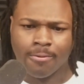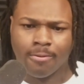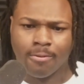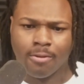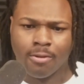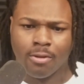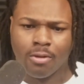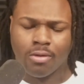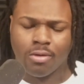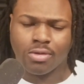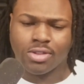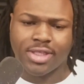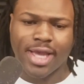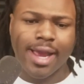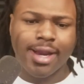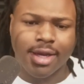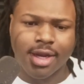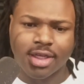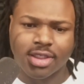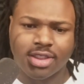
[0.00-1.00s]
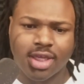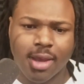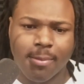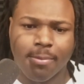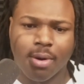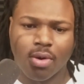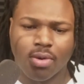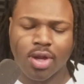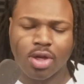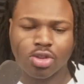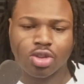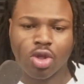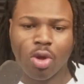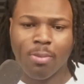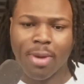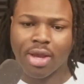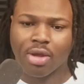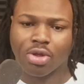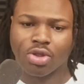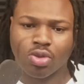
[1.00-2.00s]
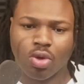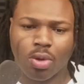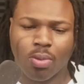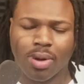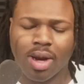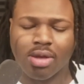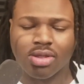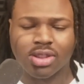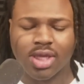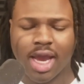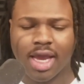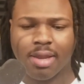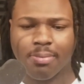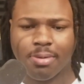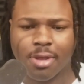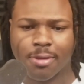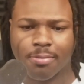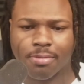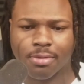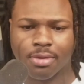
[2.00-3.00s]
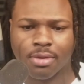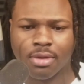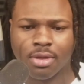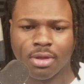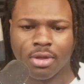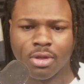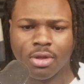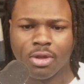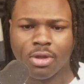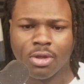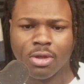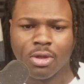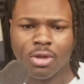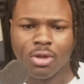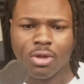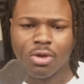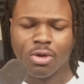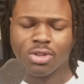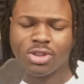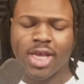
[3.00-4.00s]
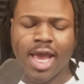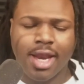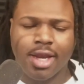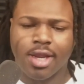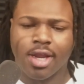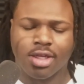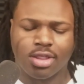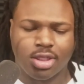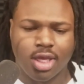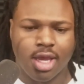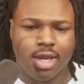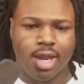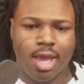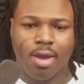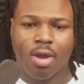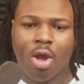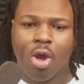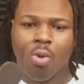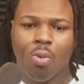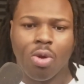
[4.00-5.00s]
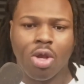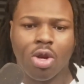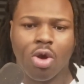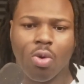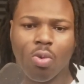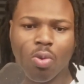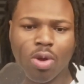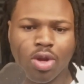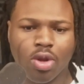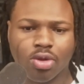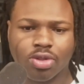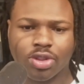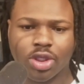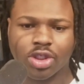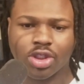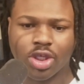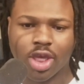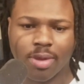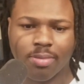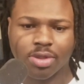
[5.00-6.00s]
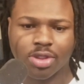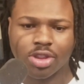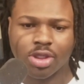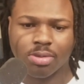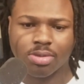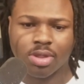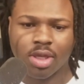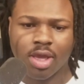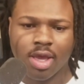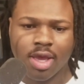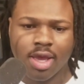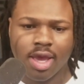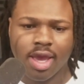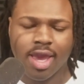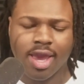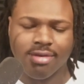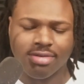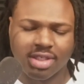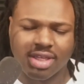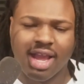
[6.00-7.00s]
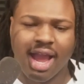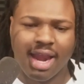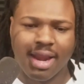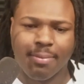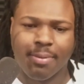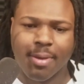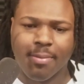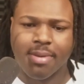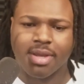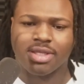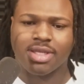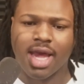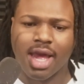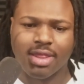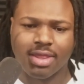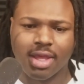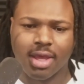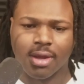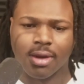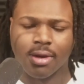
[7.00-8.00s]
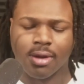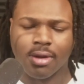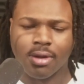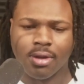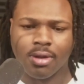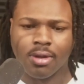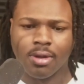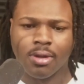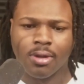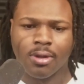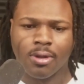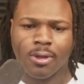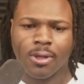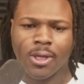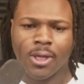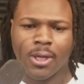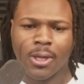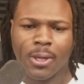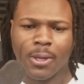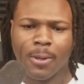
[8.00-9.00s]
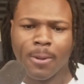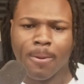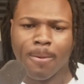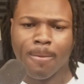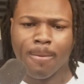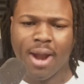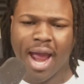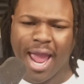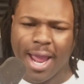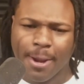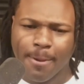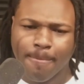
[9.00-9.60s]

who sat there and said, bro, there's no Michael Jordan without Scottie Pippen, who sat there and said that we don't win those six championships if Scottie Pippen's not there. Right?